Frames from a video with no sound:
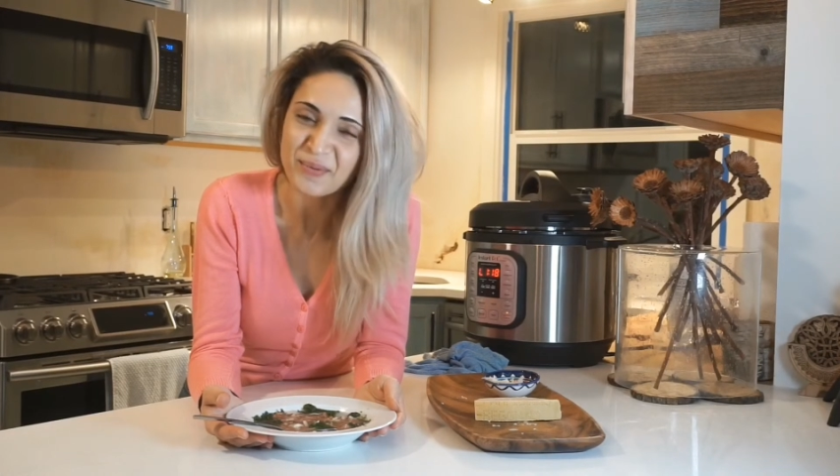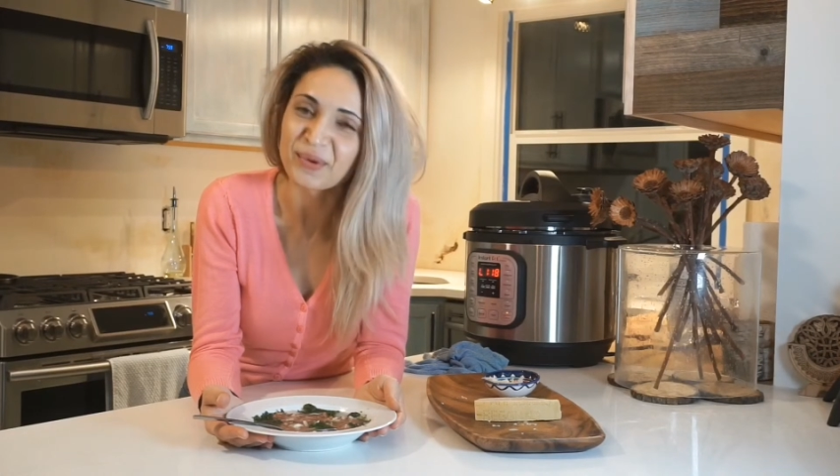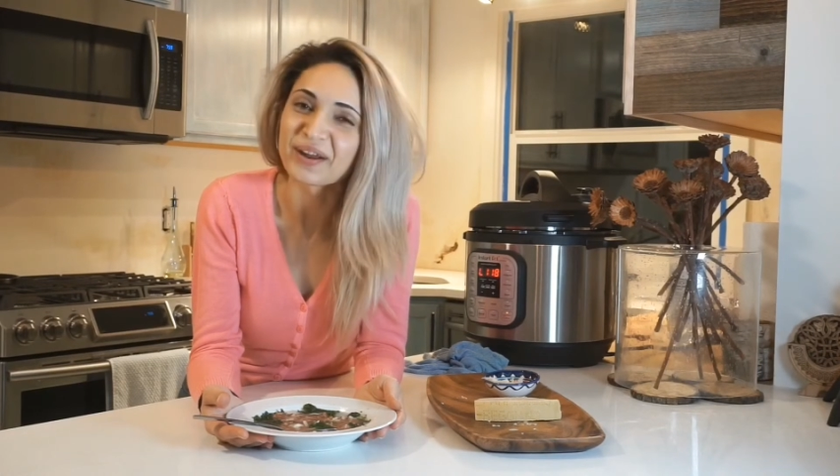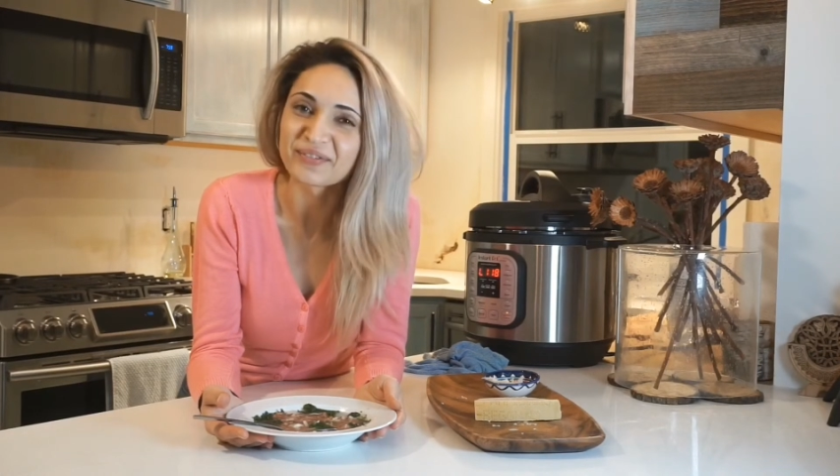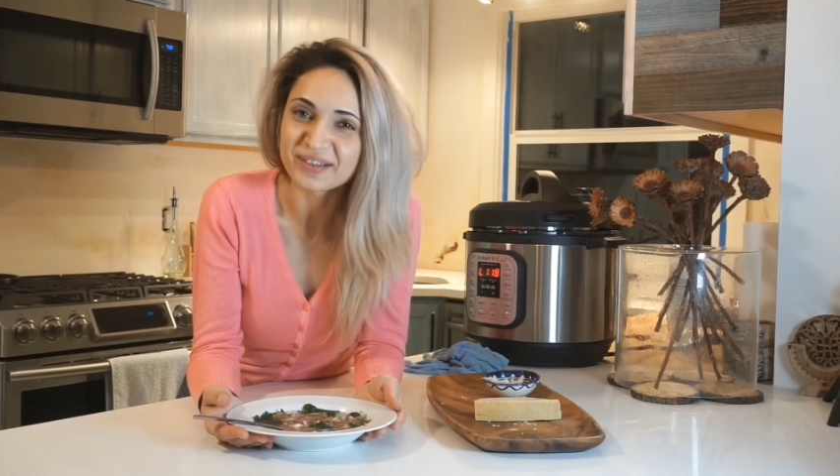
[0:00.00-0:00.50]

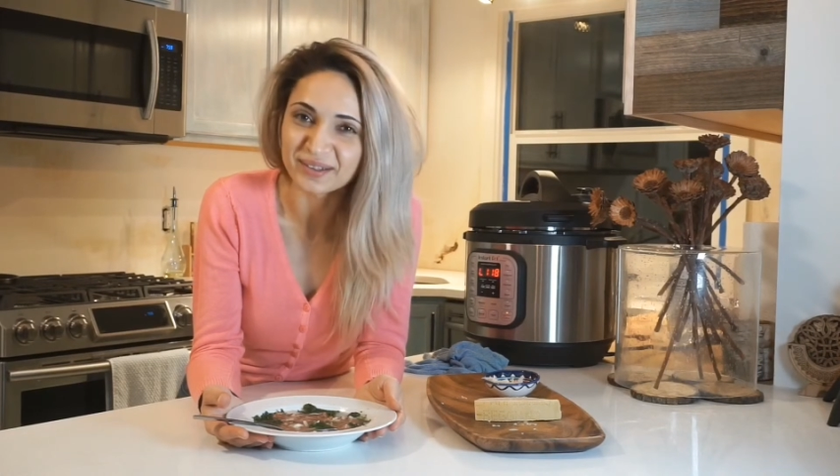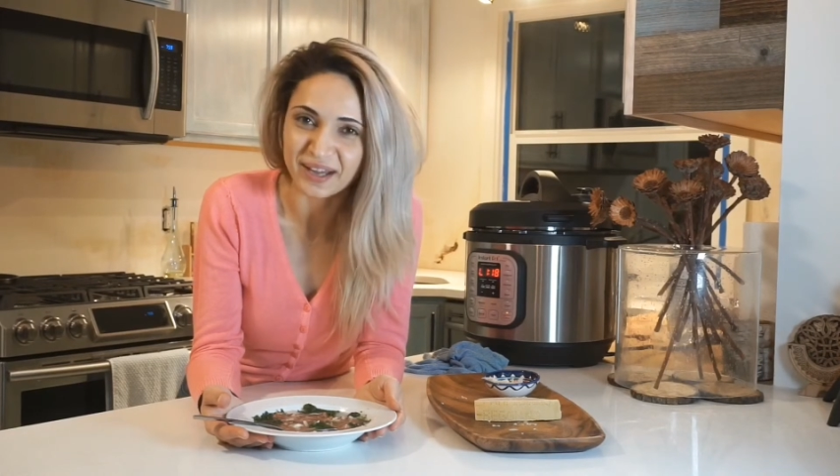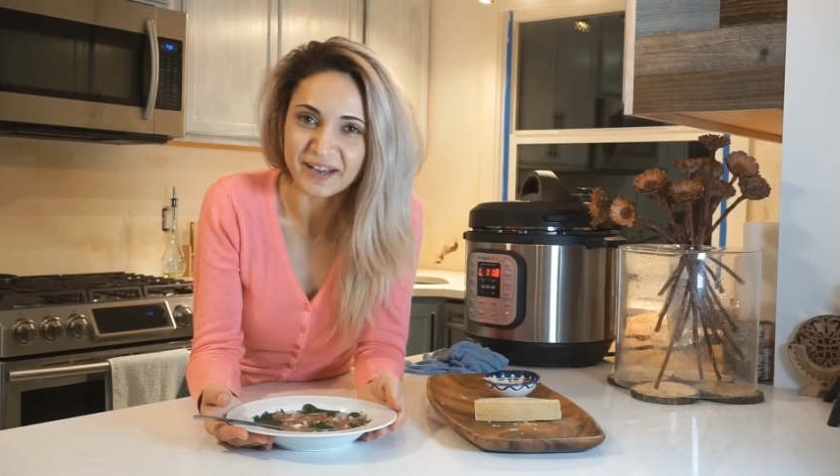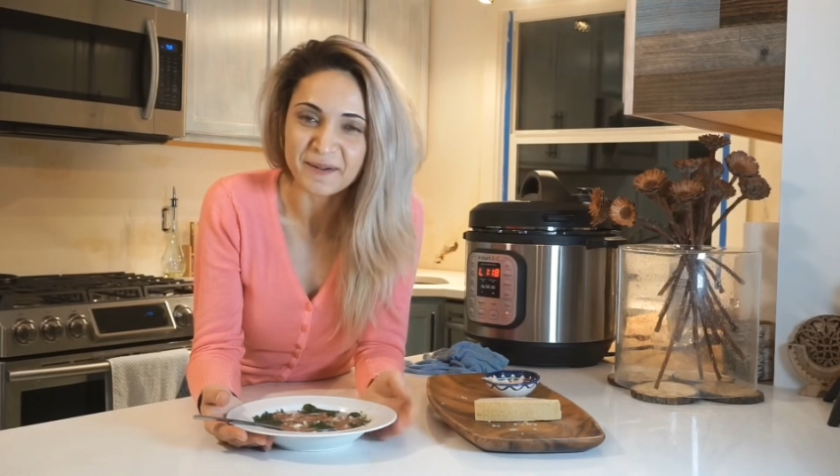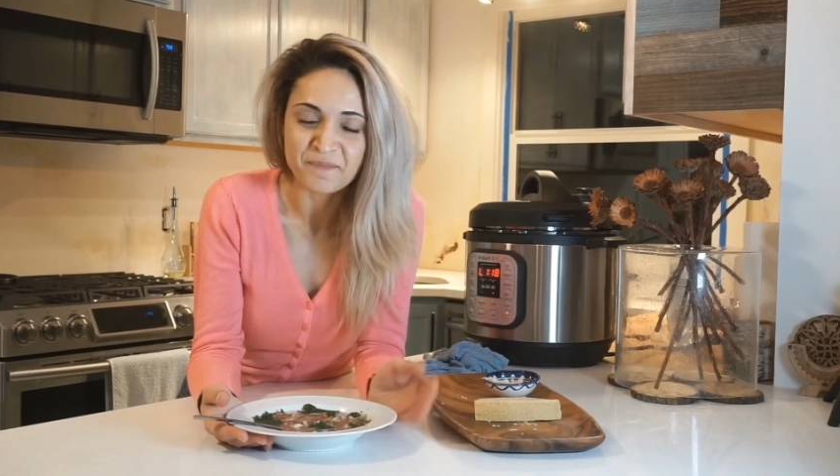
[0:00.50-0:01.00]
Whatever you
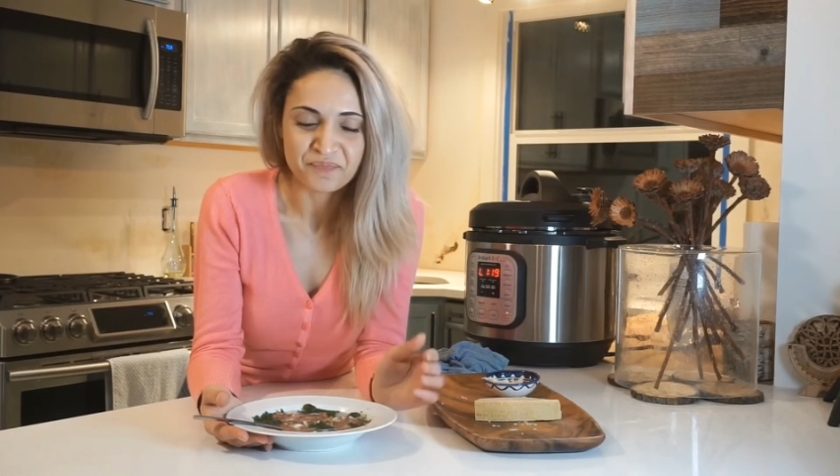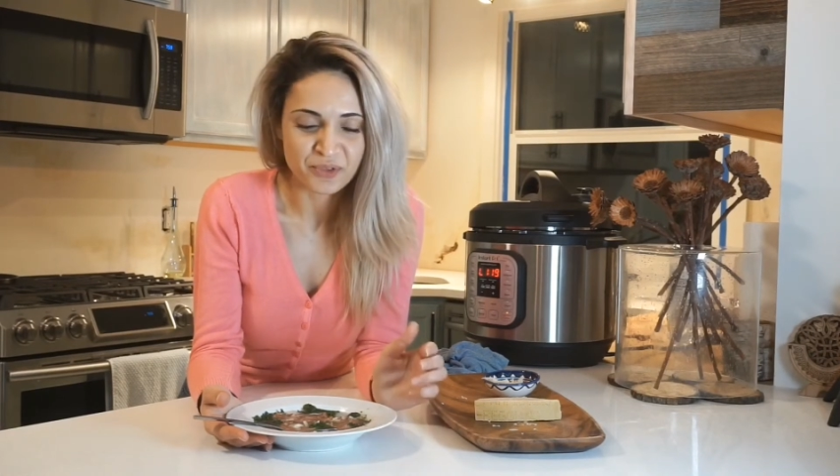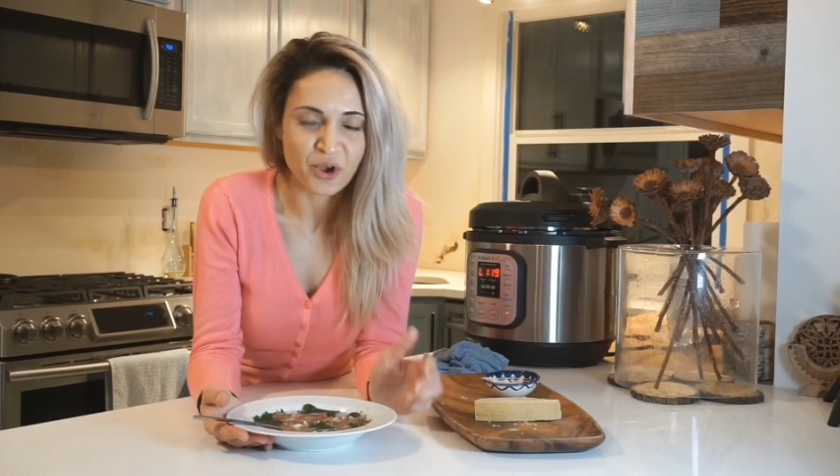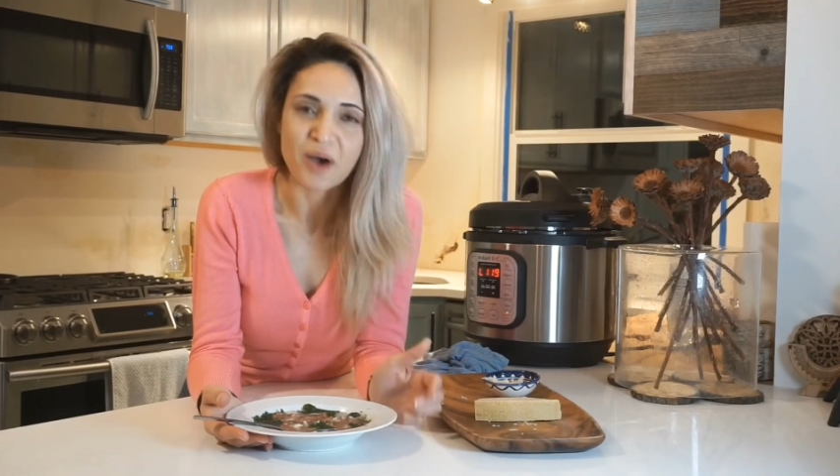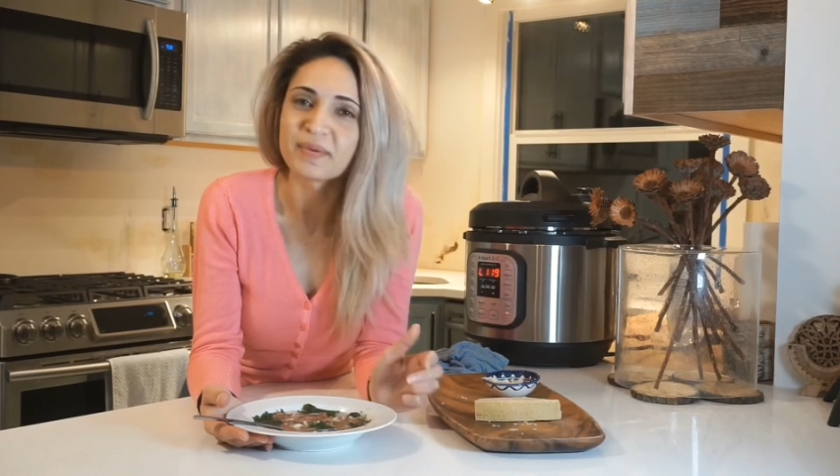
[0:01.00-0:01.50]
like.
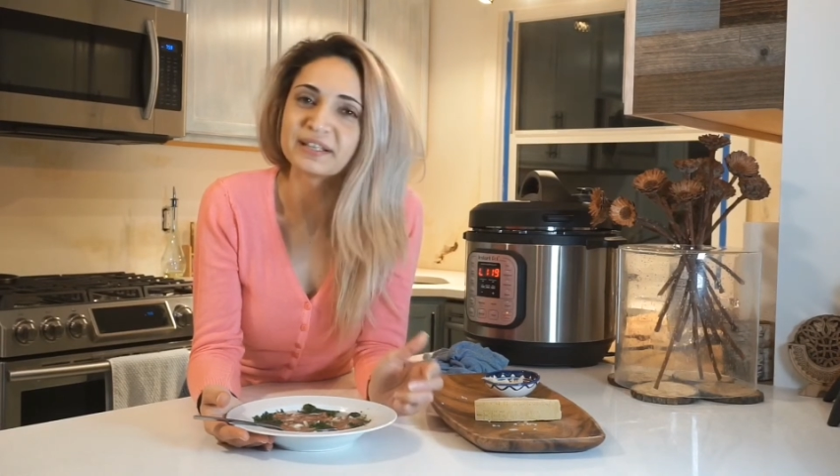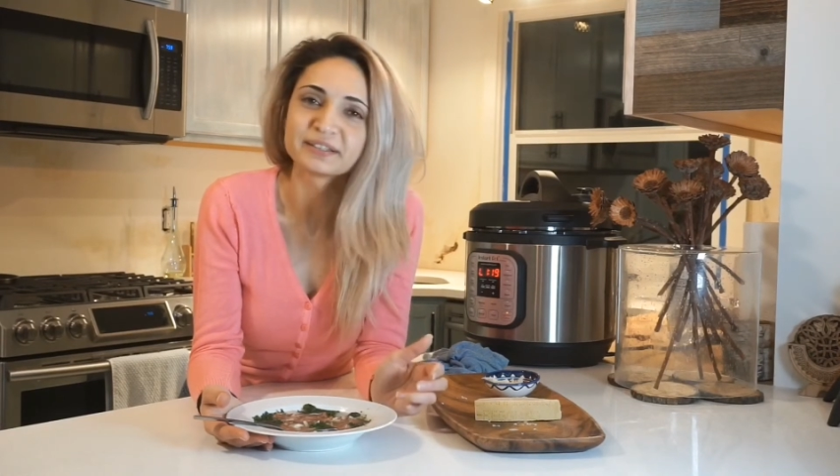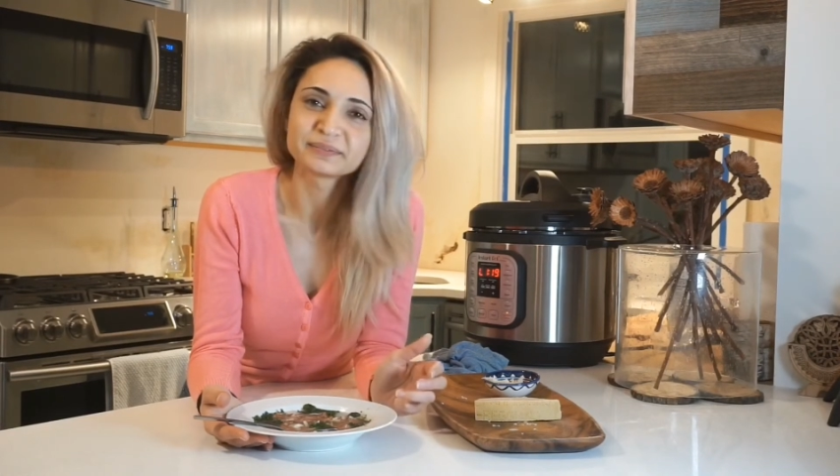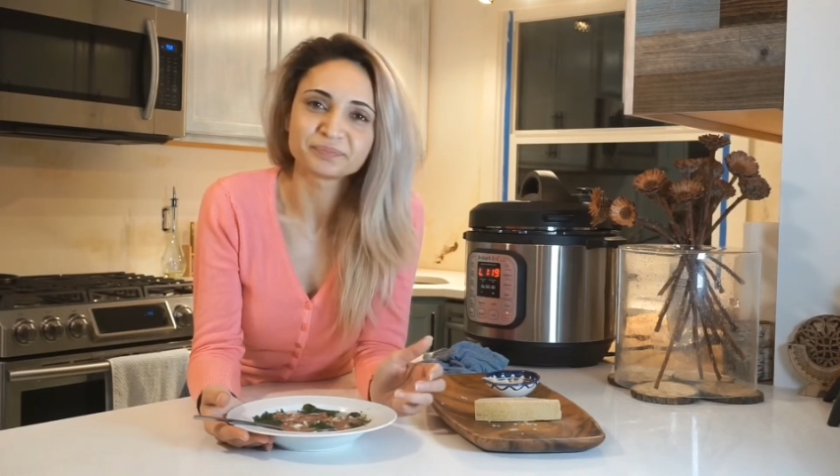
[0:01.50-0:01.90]
Comment.